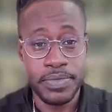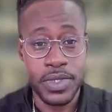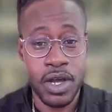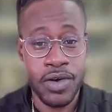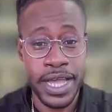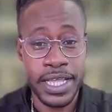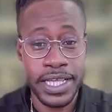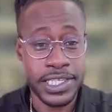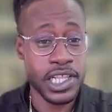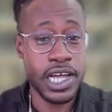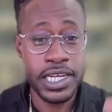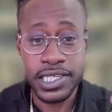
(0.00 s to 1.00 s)
All right, it's a
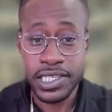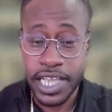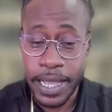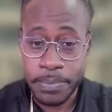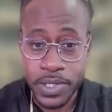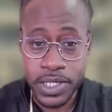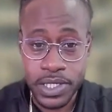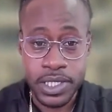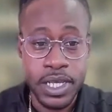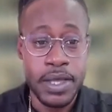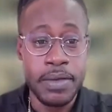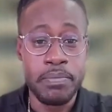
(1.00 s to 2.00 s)
lot of steps,
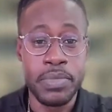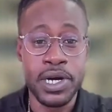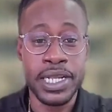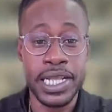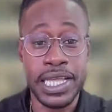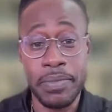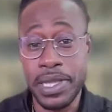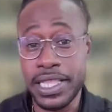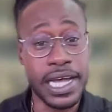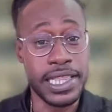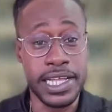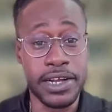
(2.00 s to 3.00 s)
but it can be
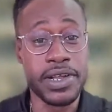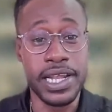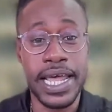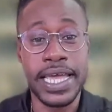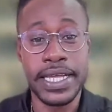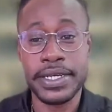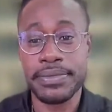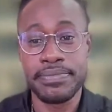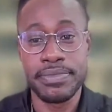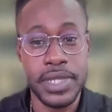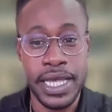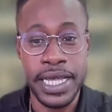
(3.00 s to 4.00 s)
done literally like
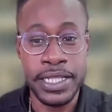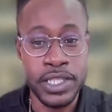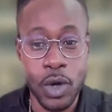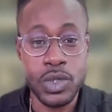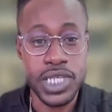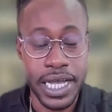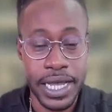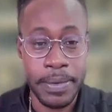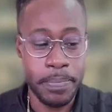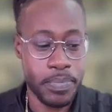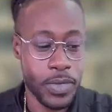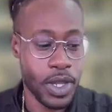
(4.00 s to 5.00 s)
in no time.
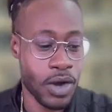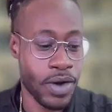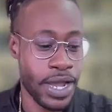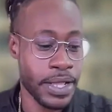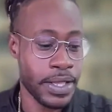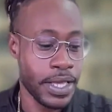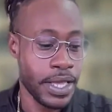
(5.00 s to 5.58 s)
All right.